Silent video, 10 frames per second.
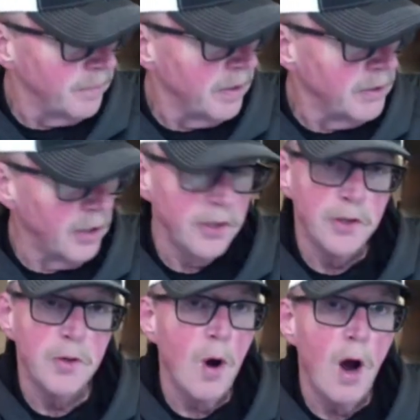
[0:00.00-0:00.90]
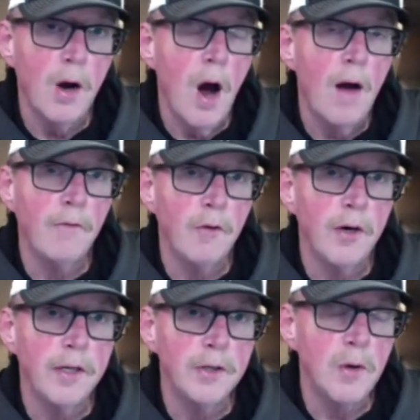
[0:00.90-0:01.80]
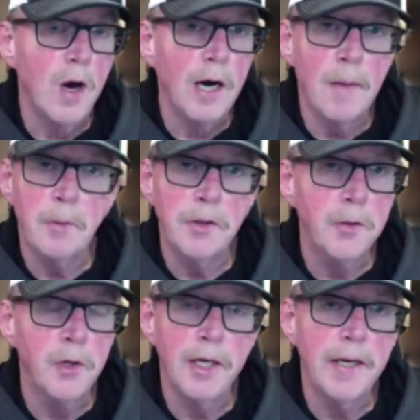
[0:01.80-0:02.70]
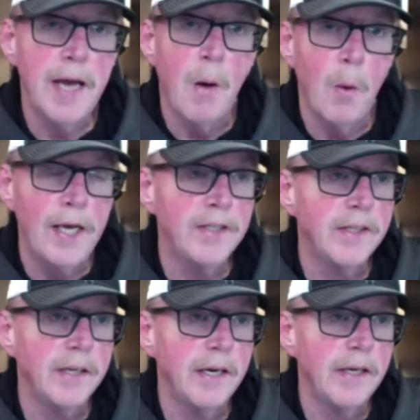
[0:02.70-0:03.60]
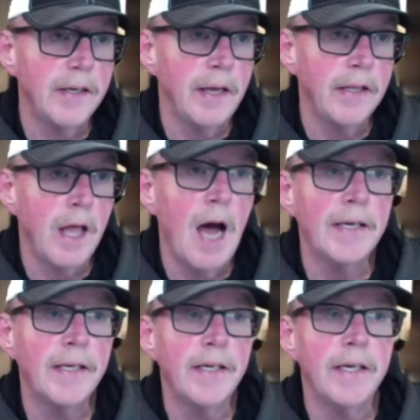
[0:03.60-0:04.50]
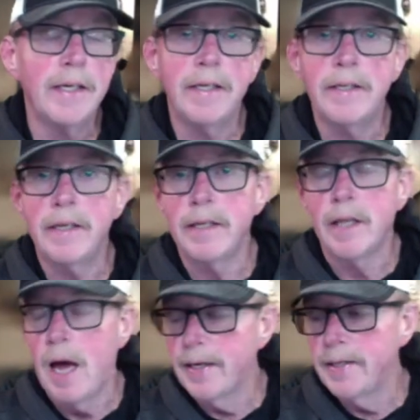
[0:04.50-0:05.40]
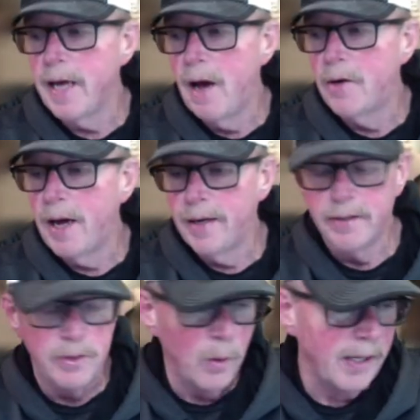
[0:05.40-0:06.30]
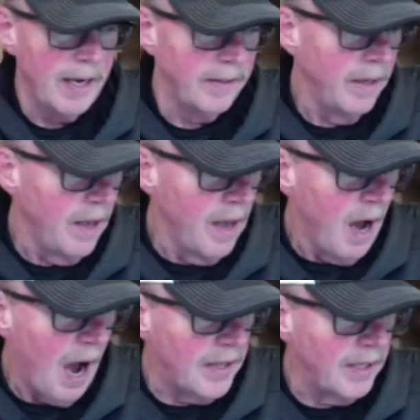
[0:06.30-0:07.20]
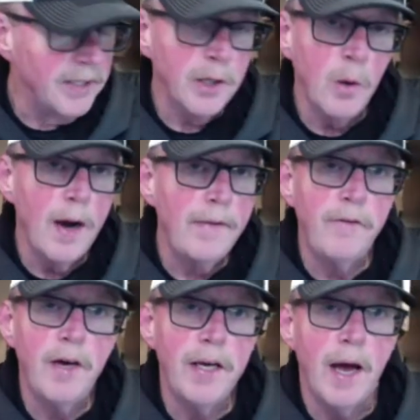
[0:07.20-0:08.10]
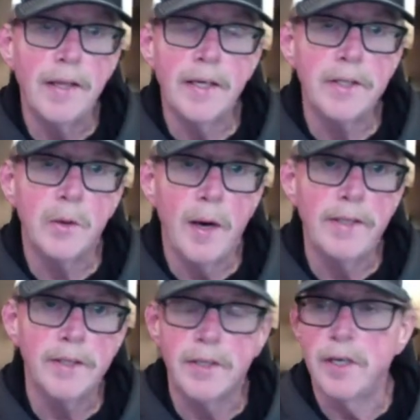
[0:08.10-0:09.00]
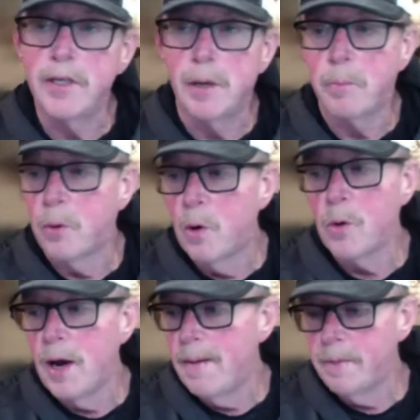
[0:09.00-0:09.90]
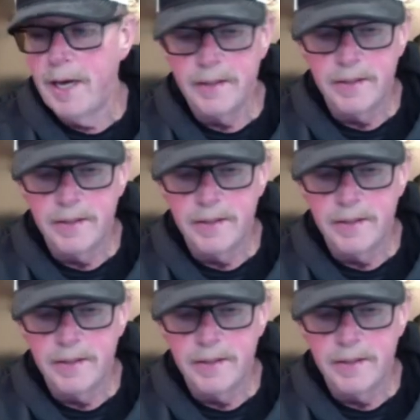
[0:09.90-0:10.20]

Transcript: such a strong offer and a strong opportunity and not wasting it and locking in and locking down on it. So, again, I think it's a great fit. I think it's a great decision, a program that,